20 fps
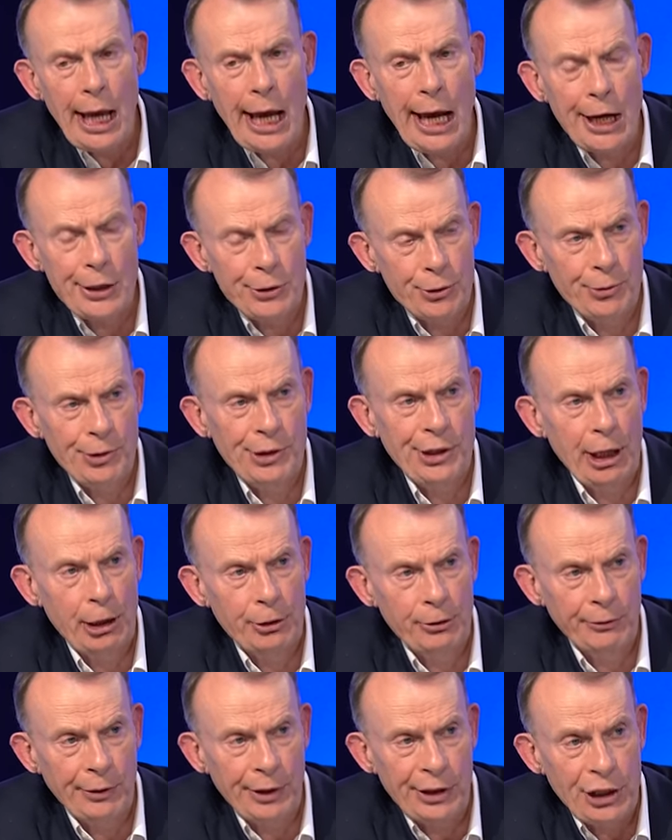as a
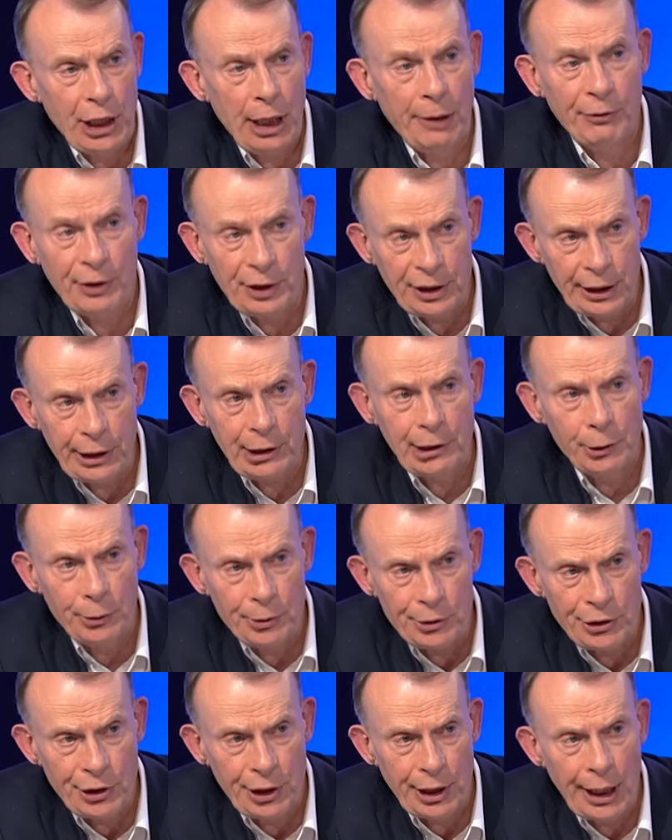result of this if it did
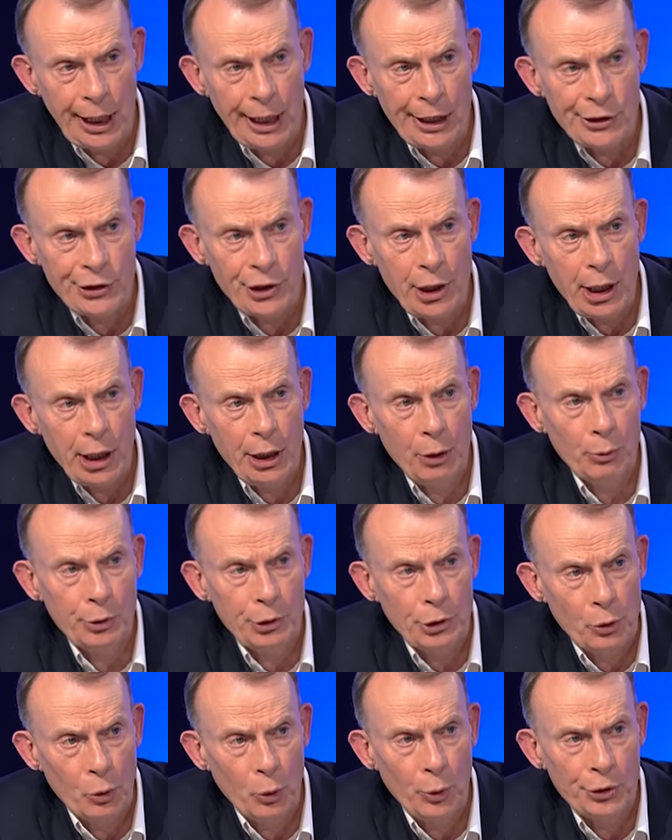lose the case that
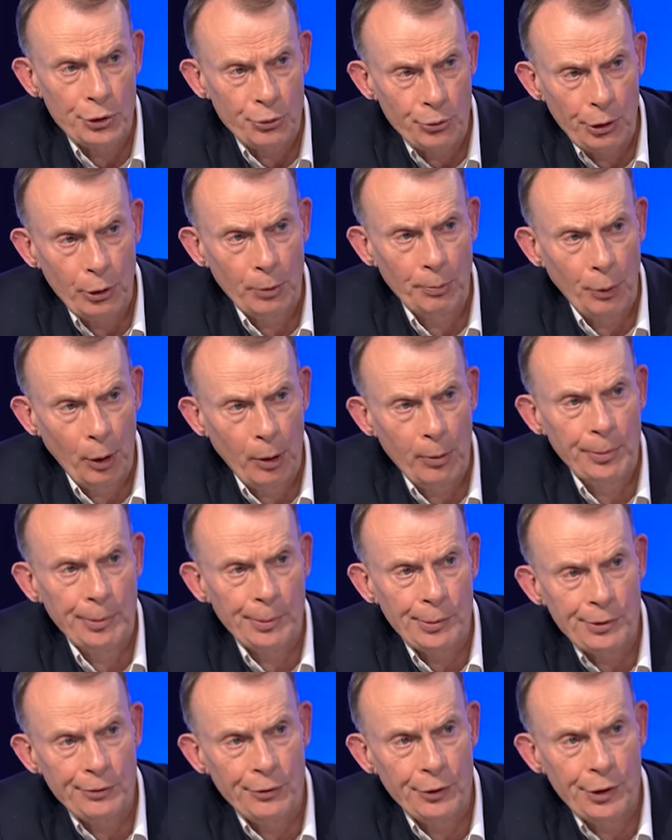would cause real problems for